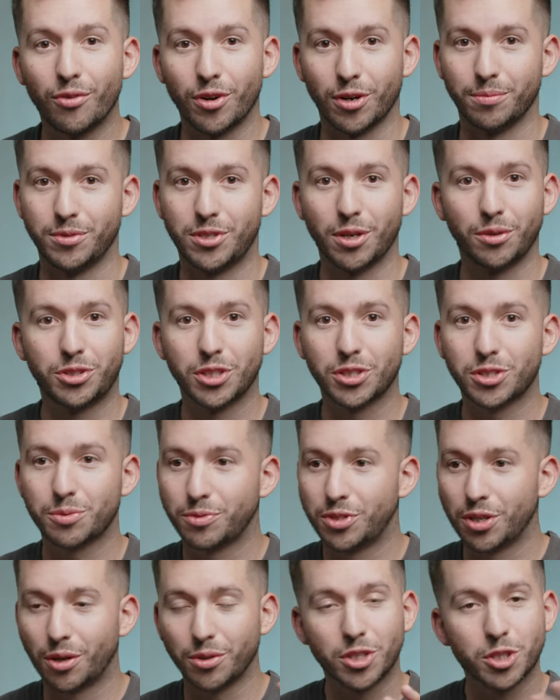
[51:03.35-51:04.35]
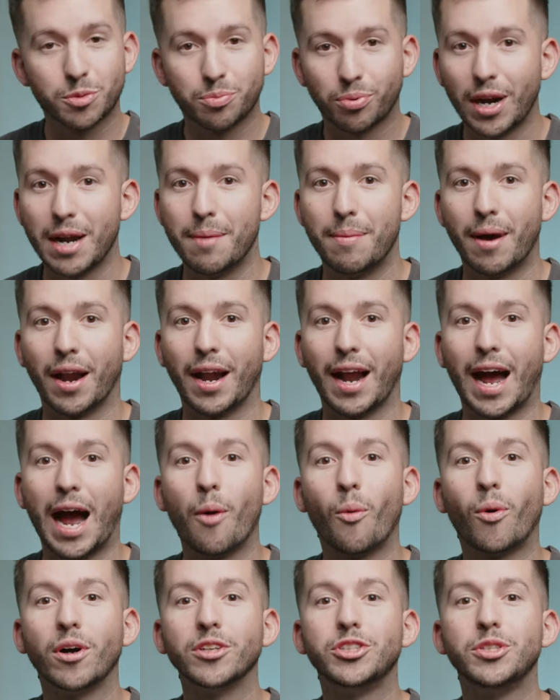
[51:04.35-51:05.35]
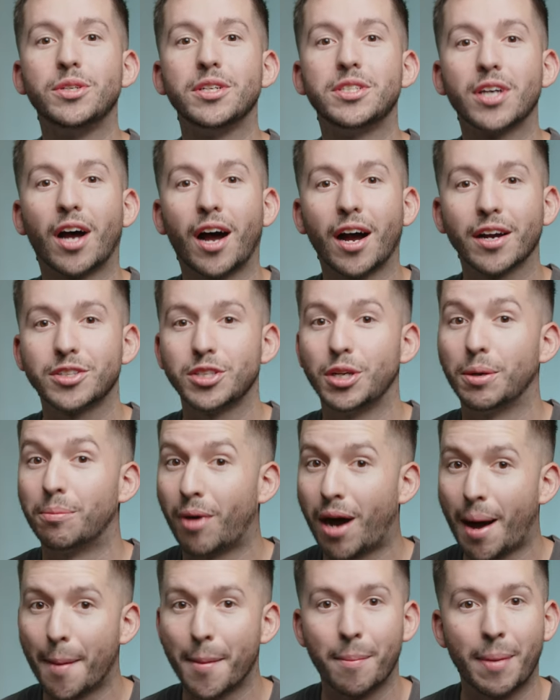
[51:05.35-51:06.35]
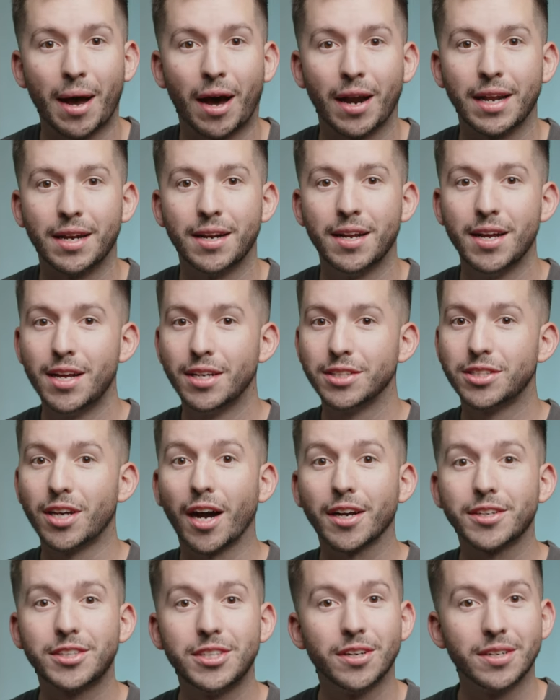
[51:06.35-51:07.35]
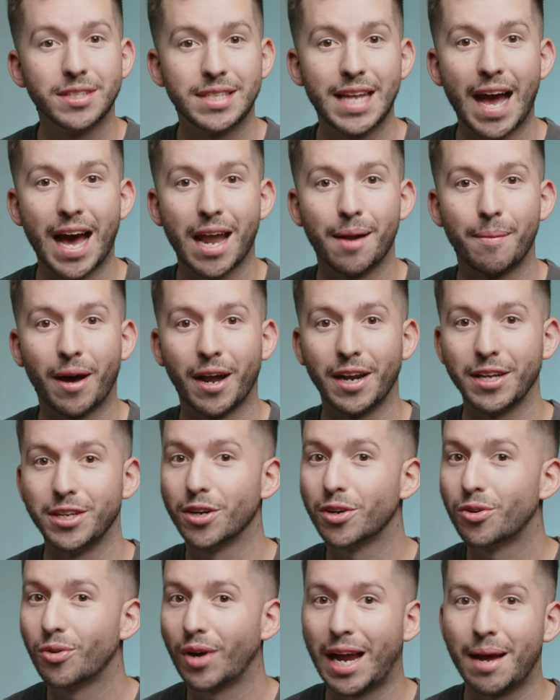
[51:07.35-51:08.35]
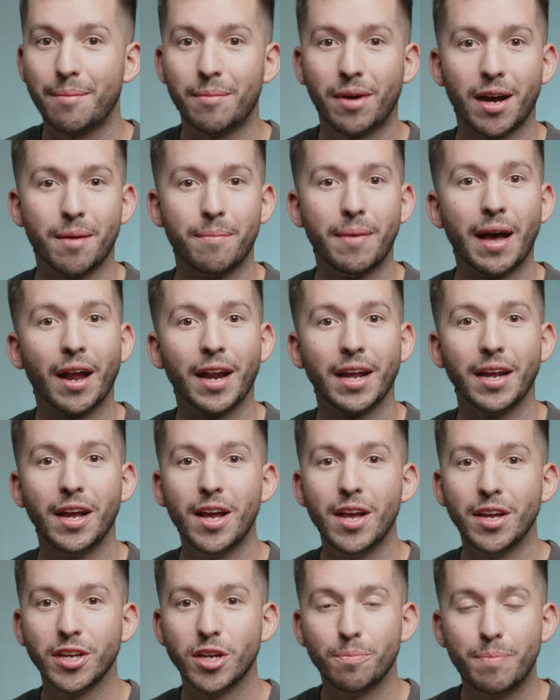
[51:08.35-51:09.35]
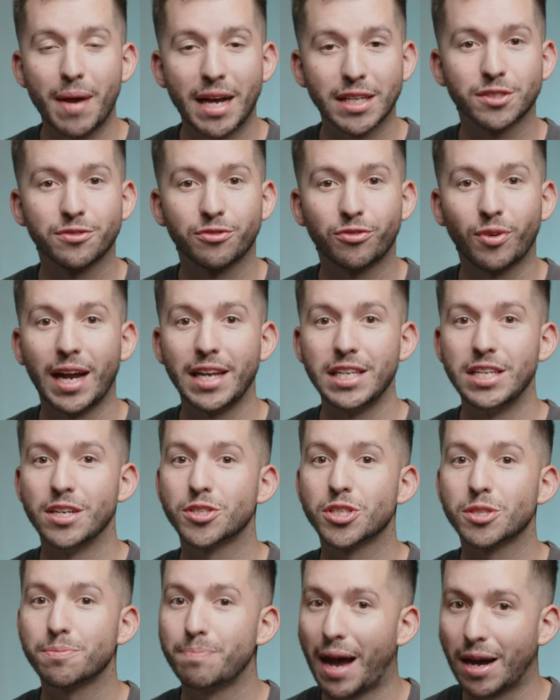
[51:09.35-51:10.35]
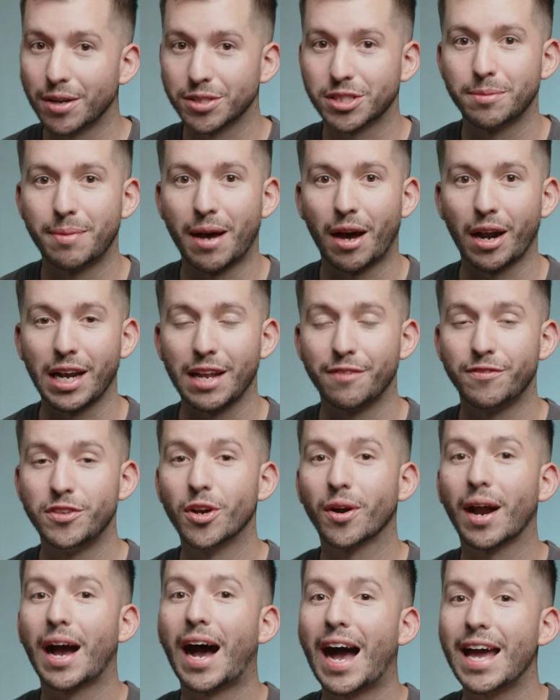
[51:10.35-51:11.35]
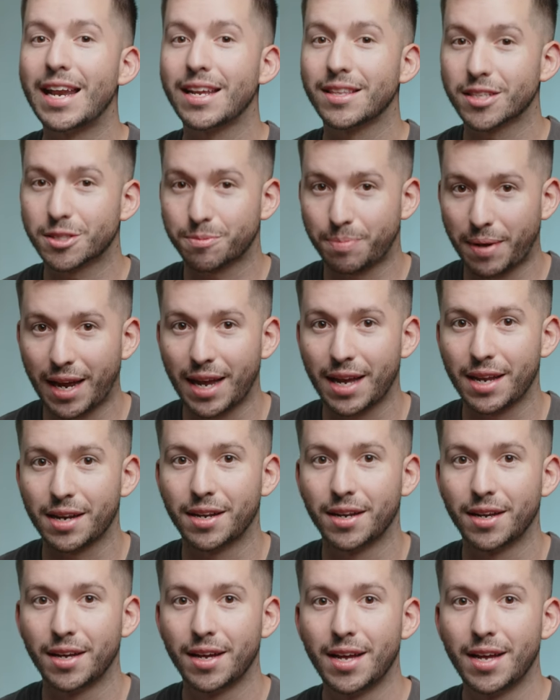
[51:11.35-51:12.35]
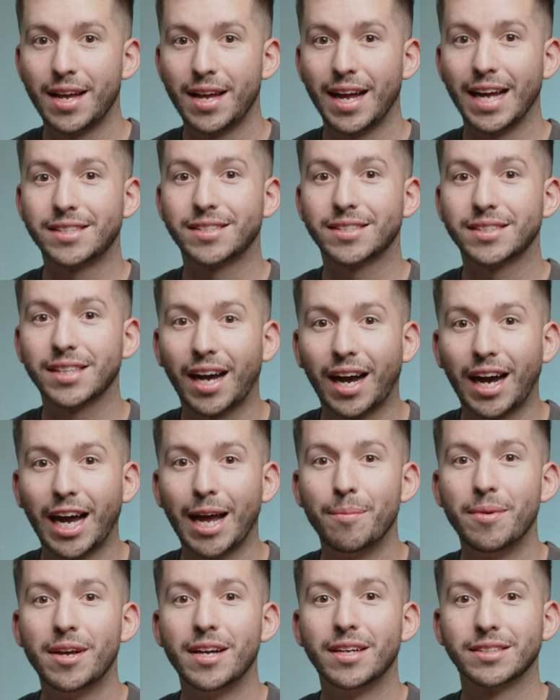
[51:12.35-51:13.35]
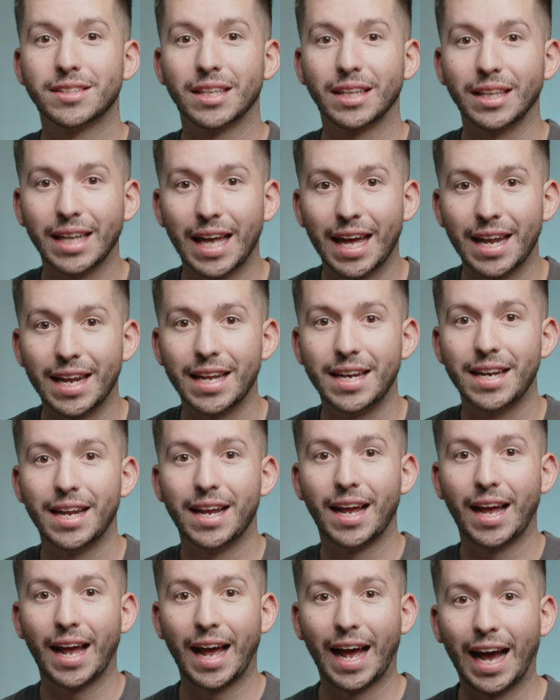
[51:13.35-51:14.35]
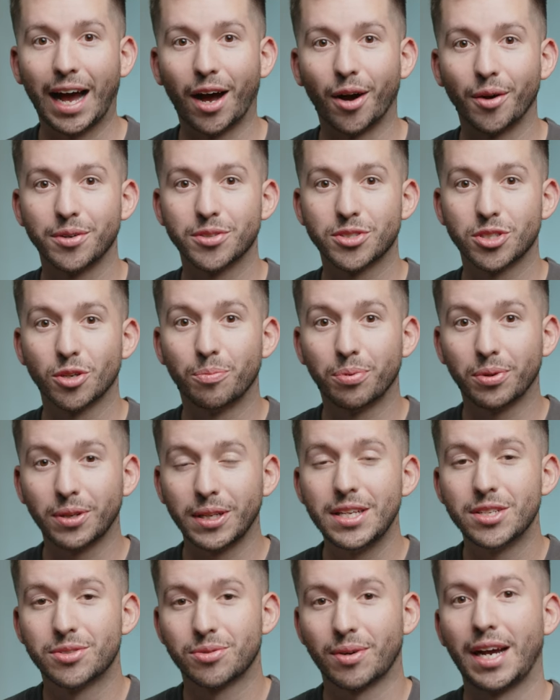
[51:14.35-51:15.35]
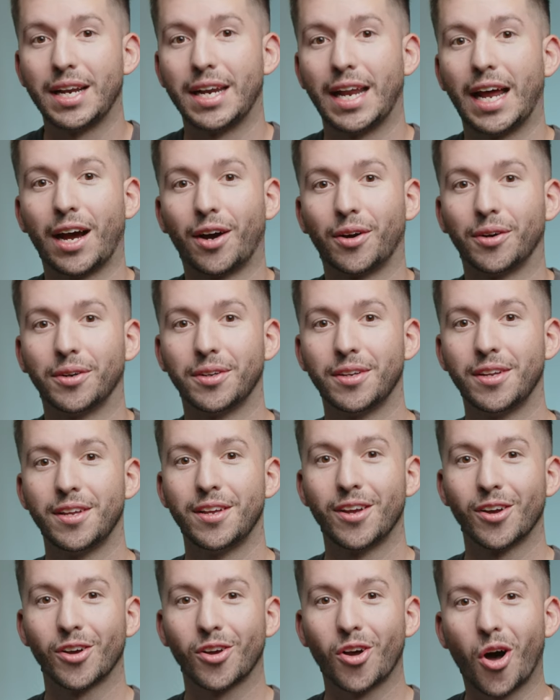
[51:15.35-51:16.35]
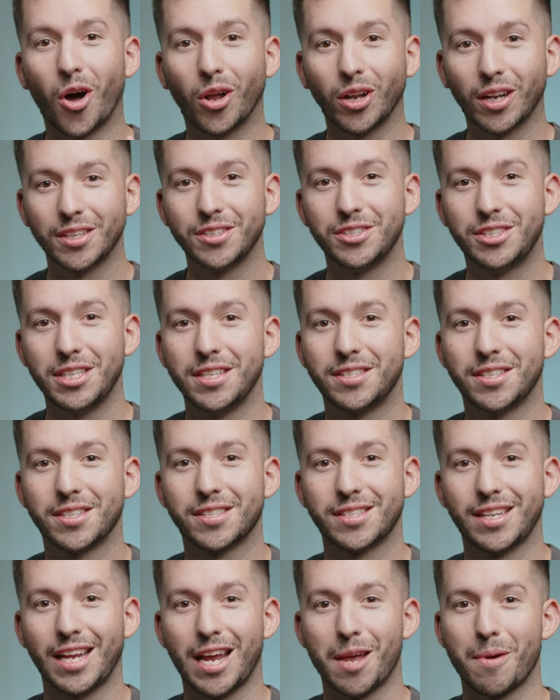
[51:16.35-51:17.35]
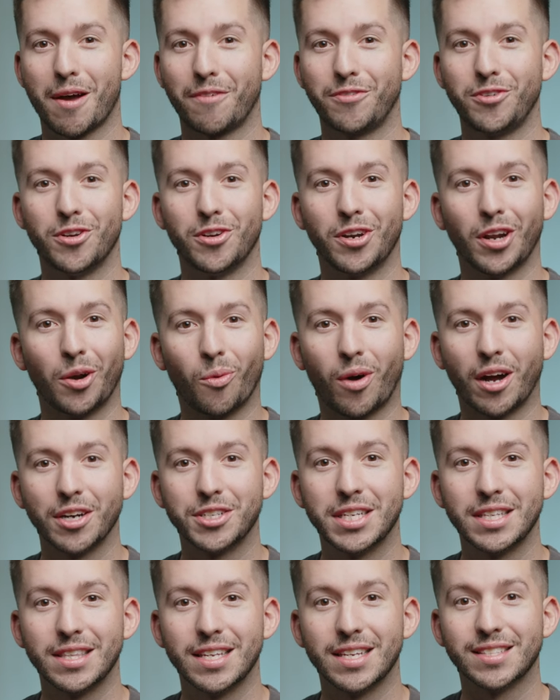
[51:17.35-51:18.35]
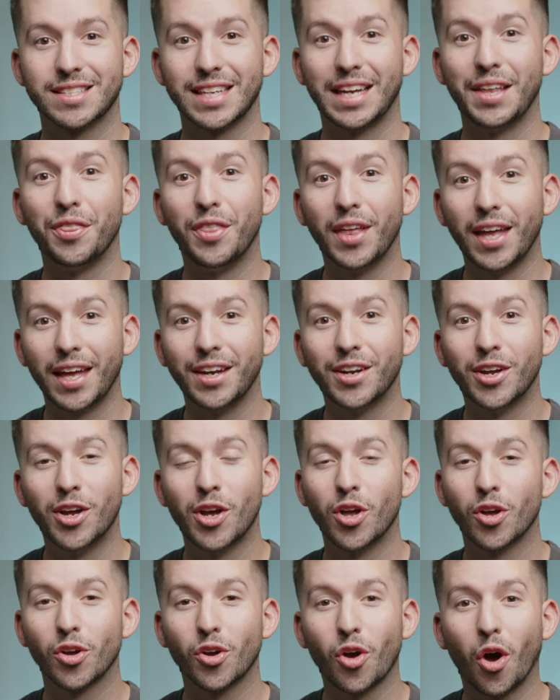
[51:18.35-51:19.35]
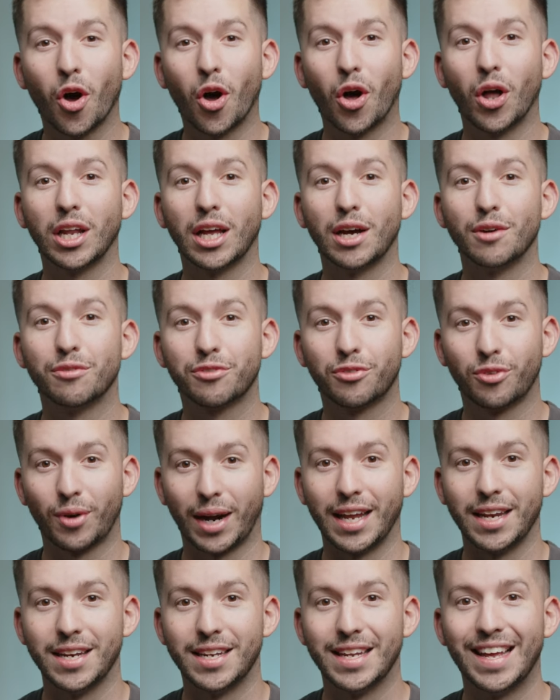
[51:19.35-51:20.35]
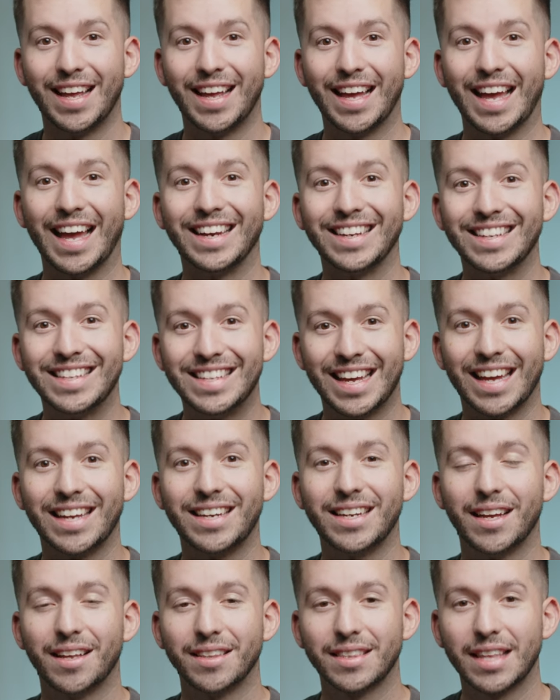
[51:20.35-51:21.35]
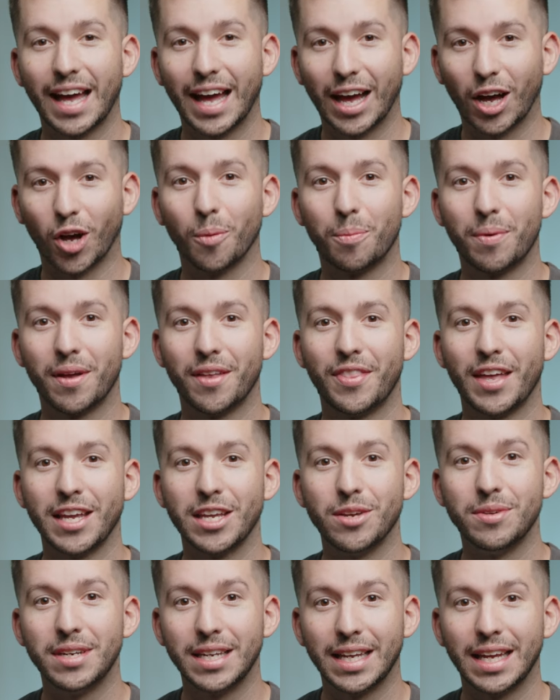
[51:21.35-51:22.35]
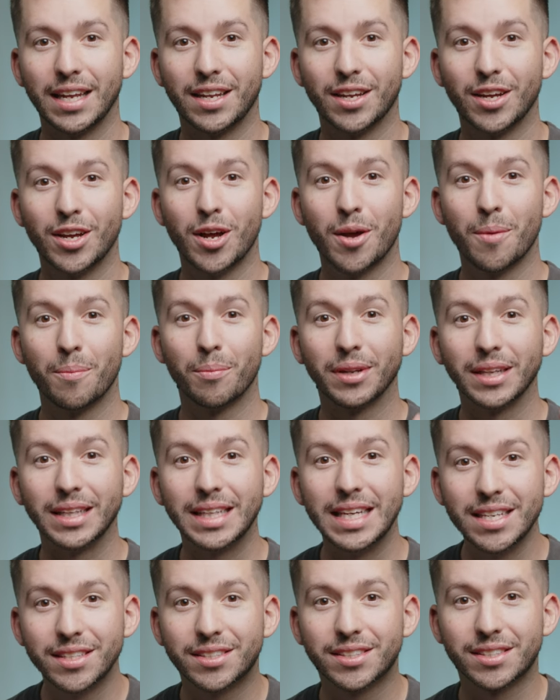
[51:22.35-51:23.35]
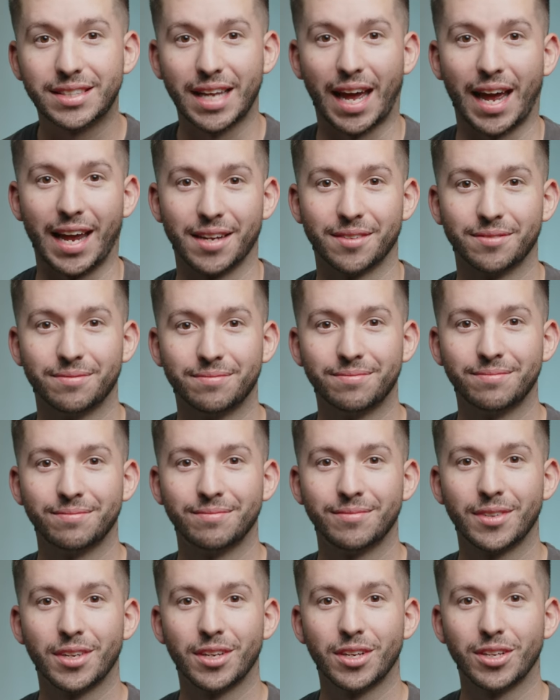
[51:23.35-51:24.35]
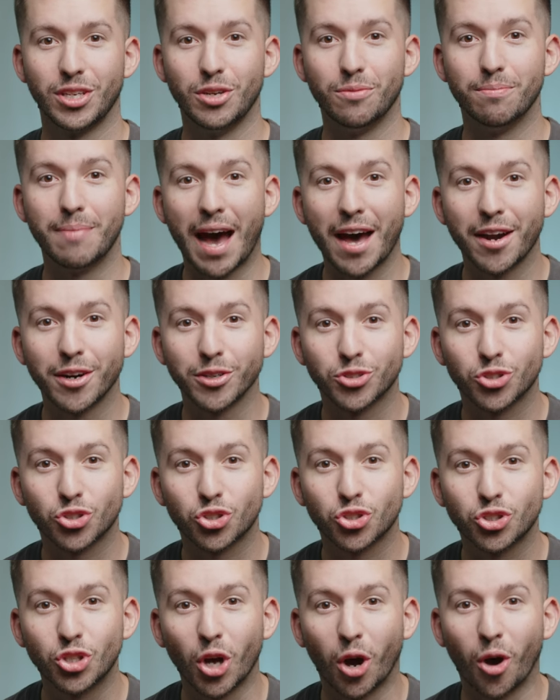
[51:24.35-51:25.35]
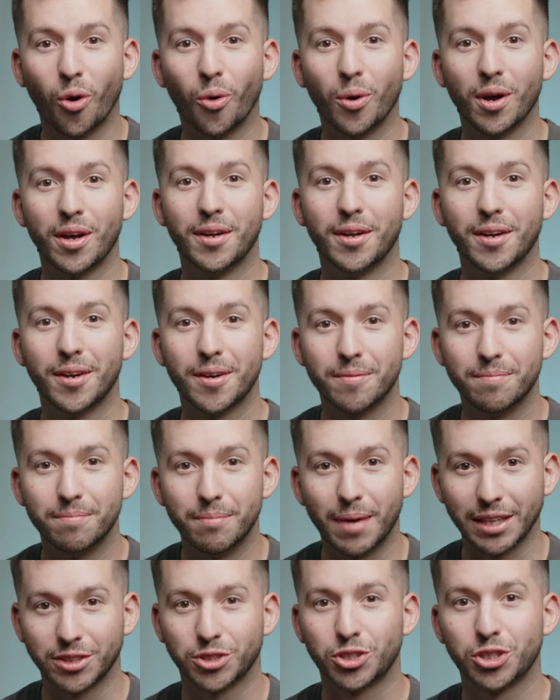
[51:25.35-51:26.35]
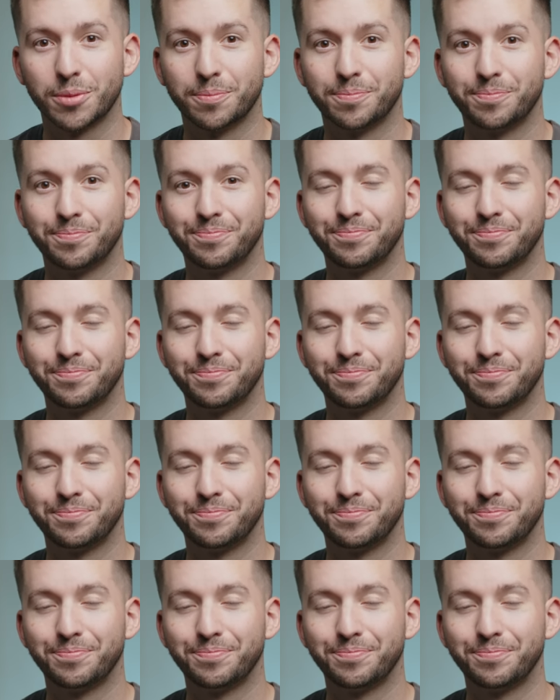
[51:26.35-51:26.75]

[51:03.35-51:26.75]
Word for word: room. Don't just, don't just pray about it. I want you to talk to your mom about it. Talk to your dad about it, your grandma about it, your best friend, your spouse about it. If you're hiding this pain, it's time to let it out. So please, right now, call on Jesus' name after you're done watching this, and then call a friend and get the help that you need. Please stay. You matter so much.